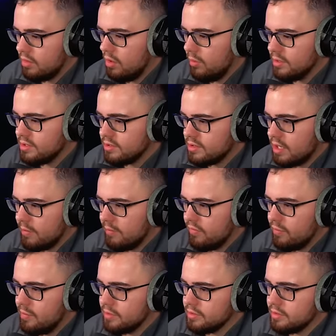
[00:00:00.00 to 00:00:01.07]
always on top of
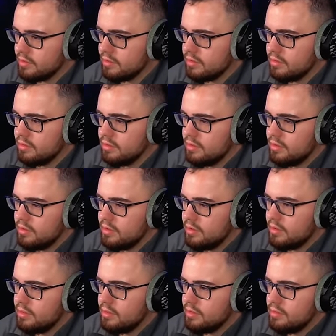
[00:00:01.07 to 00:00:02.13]
a building. Okay, Dr.
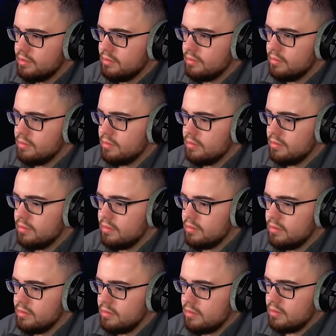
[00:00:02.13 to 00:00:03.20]
Young, bring it
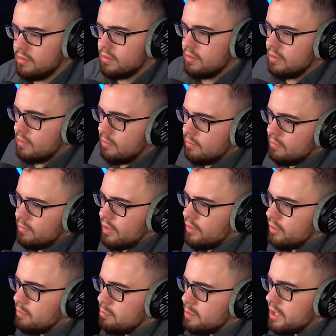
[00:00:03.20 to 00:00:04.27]
on.
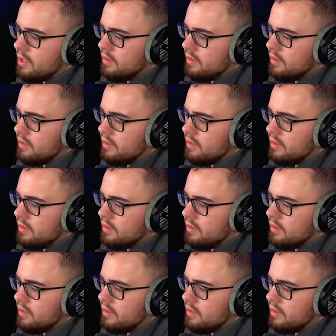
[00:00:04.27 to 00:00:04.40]
Another bee